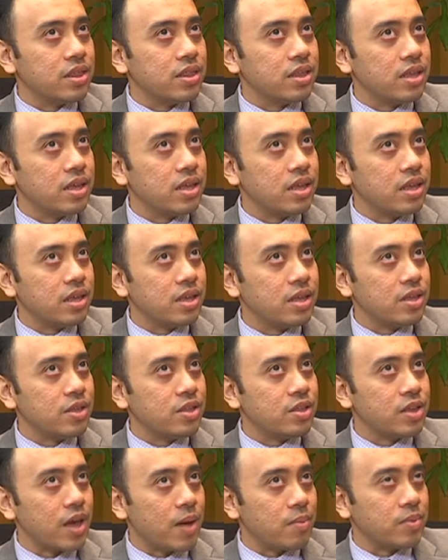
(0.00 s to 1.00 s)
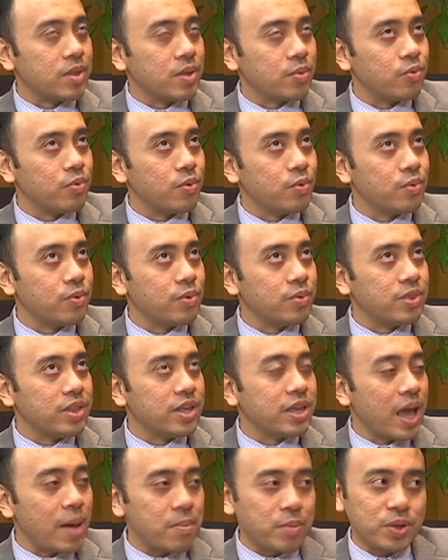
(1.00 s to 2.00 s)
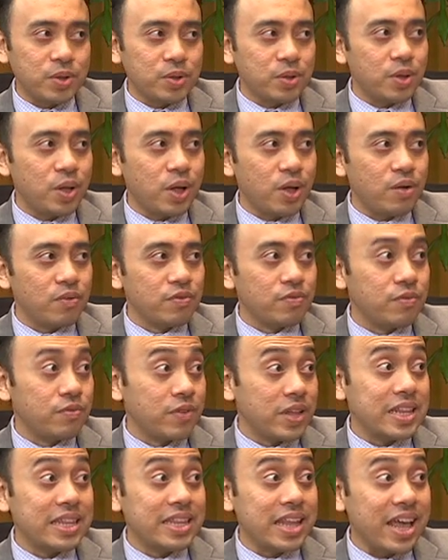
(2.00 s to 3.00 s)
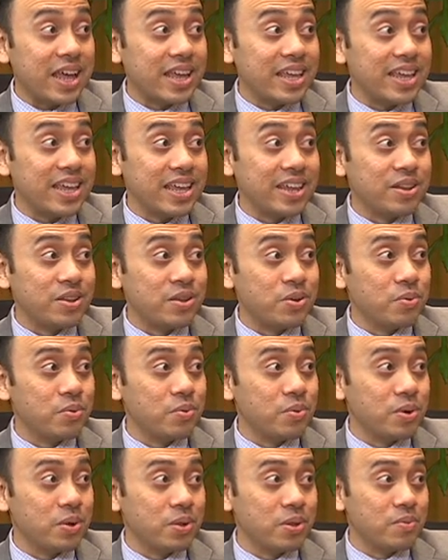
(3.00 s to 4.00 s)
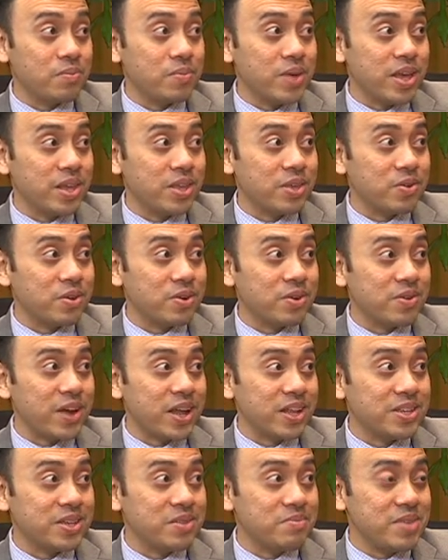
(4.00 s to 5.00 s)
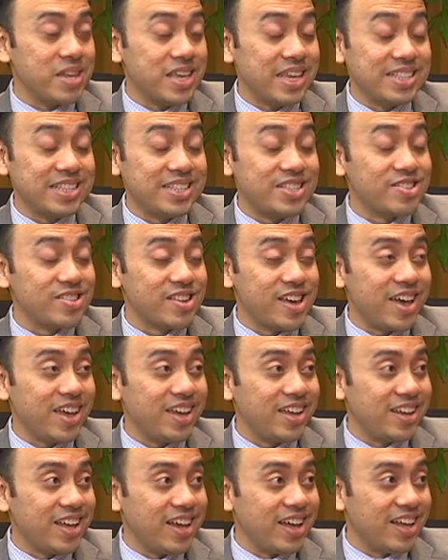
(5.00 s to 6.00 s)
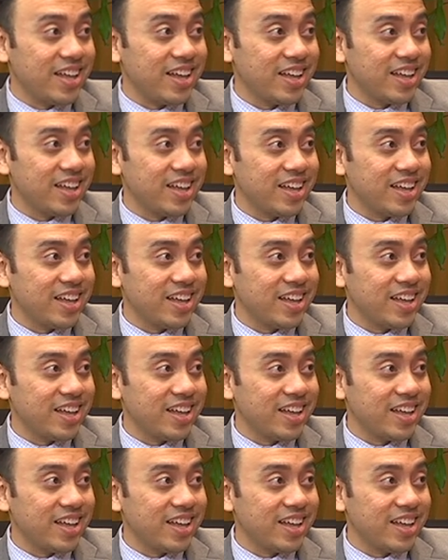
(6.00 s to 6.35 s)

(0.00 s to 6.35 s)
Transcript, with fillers: the capital of fintech in the world, but you corrected me, it's China.